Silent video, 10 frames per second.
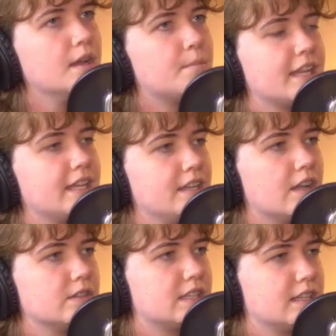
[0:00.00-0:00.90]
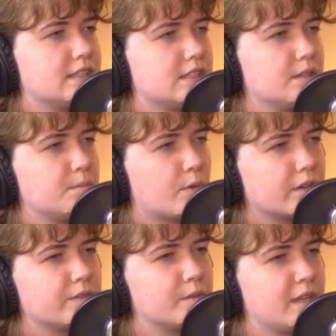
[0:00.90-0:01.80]
but he knows that it's still
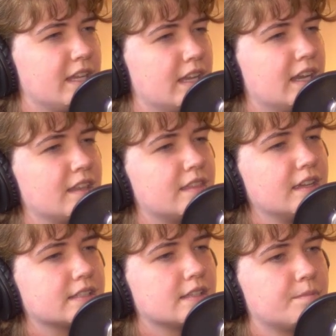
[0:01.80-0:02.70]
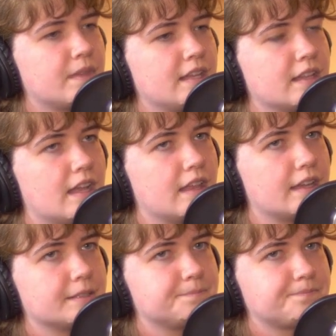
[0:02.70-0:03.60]
important for me. And I think something that
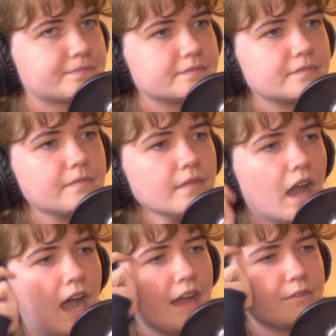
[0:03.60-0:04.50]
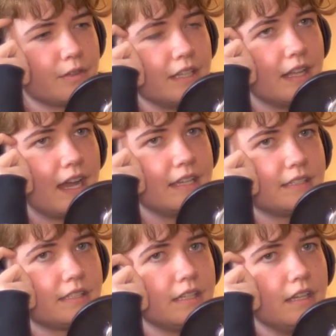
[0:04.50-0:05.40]
like I've
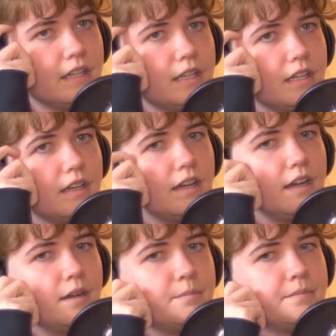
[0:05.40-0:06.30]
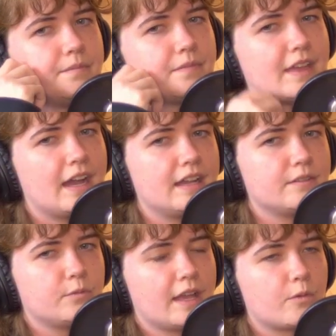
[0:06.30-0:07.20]
realized that
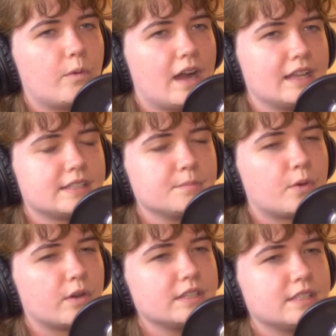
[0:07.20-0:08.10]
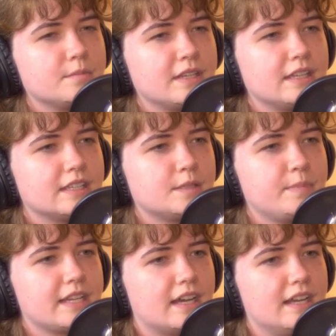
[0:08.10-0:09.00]
like why it's important to me is
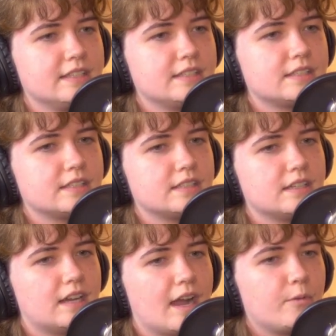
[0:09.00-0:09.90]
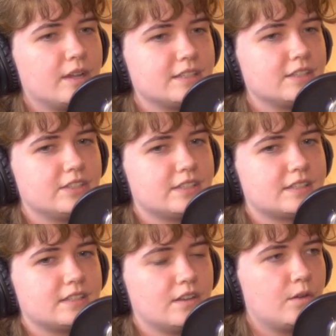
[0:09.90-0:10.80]
because I want to
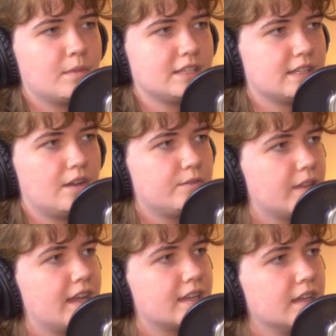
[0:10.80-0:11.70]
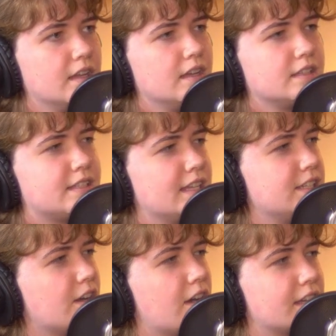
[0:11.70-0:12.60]
just know myself. Like
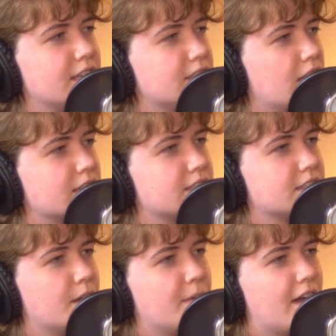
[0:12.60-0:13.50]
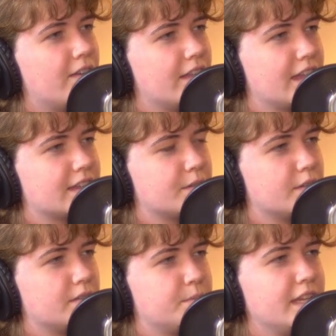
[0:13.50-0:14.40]
Stacey Harkey talked about like
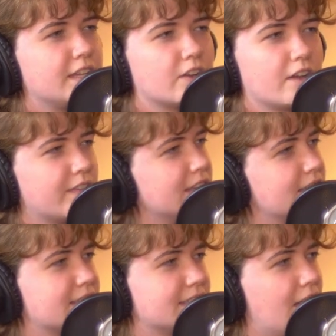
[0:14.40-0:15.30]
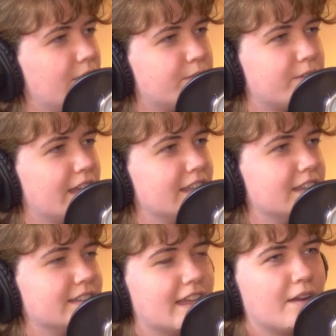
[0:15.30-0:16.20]
being your authentic self, and
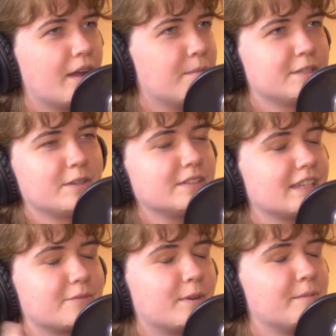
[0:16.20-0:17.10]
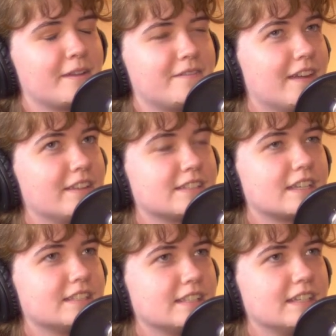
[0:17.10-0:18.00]
that episode is like one of my favorites
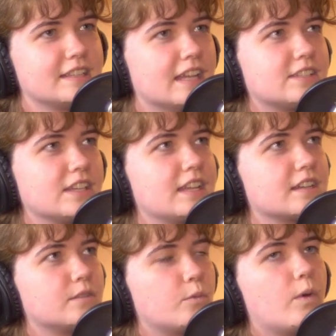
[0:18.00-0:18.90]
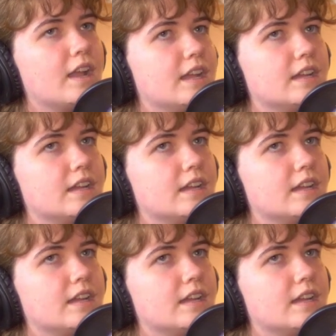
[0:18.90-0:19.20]
because that's like what